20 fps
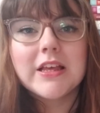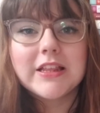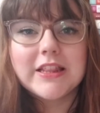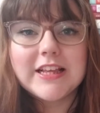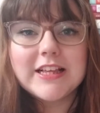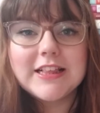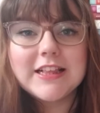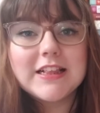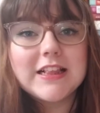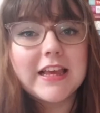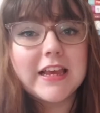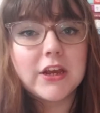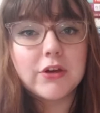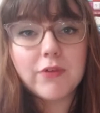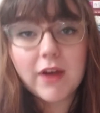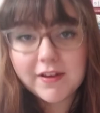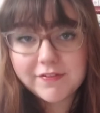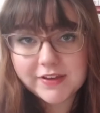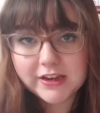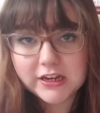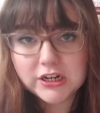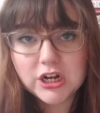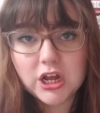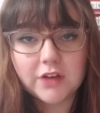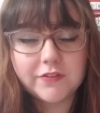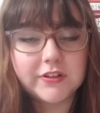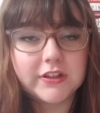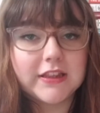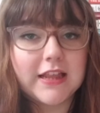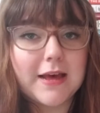This is a graphic
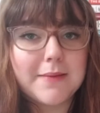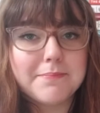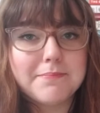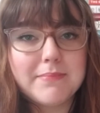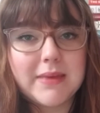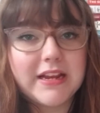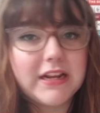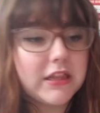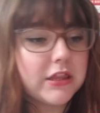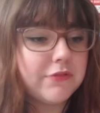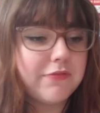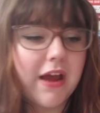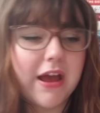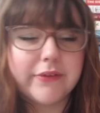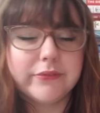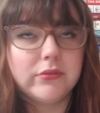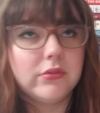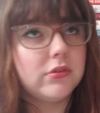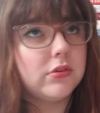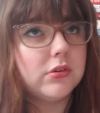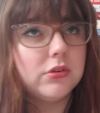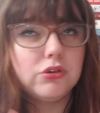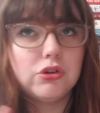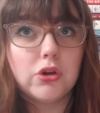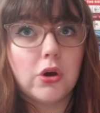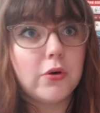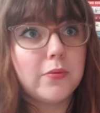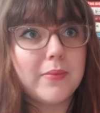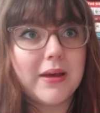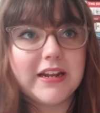novel that made the rounds
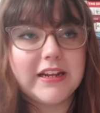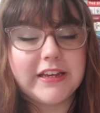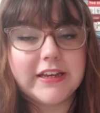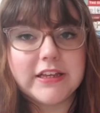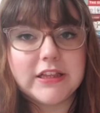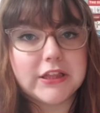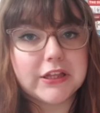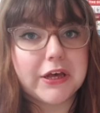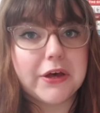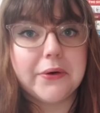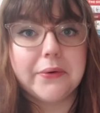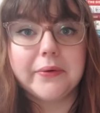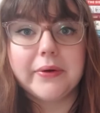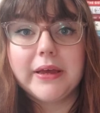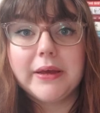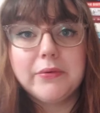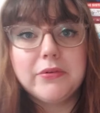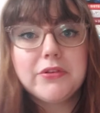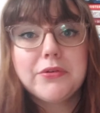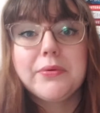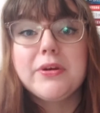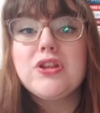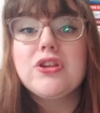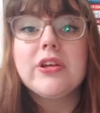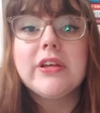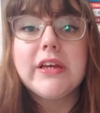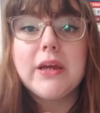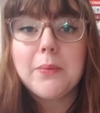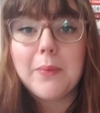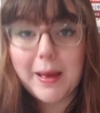so many years ago. It was
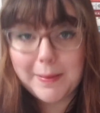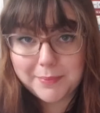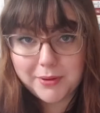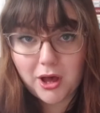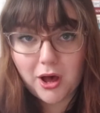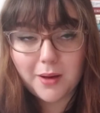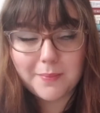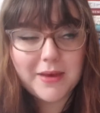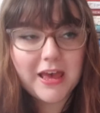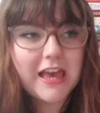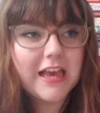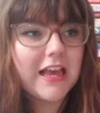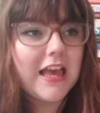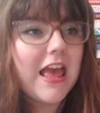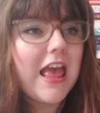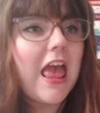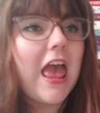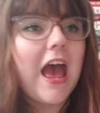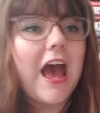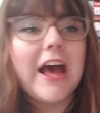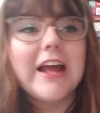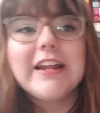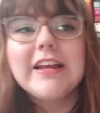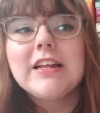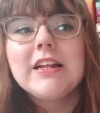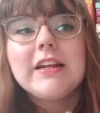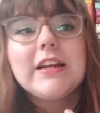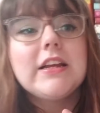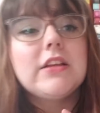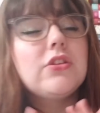originally a webcomic, and
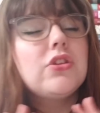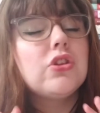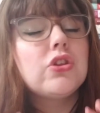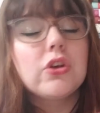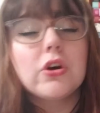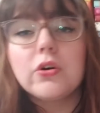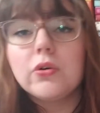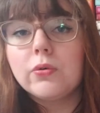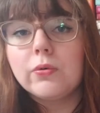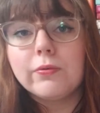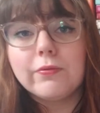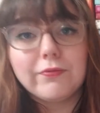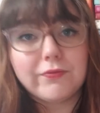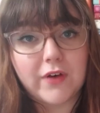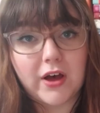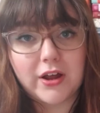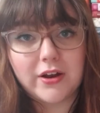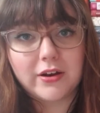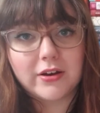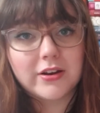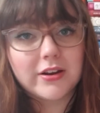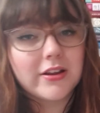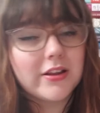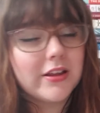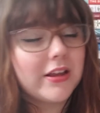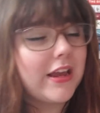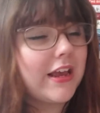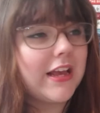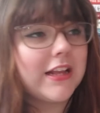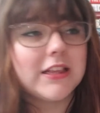it is so fun.
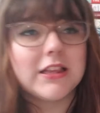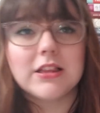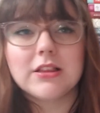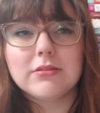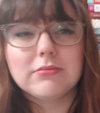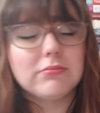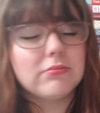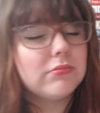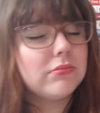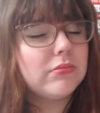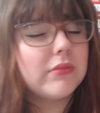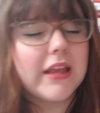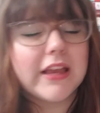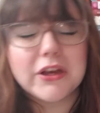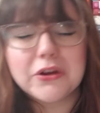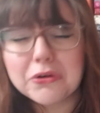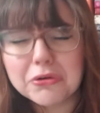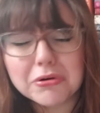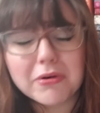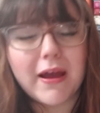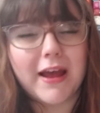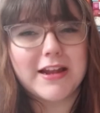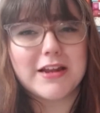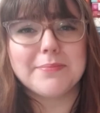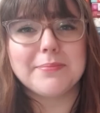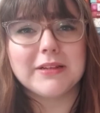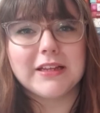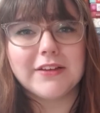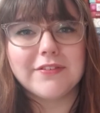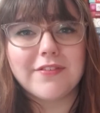It's
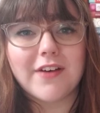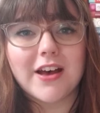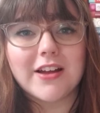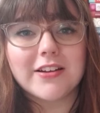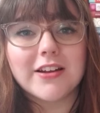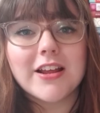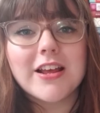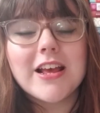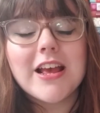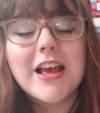incredibly fun.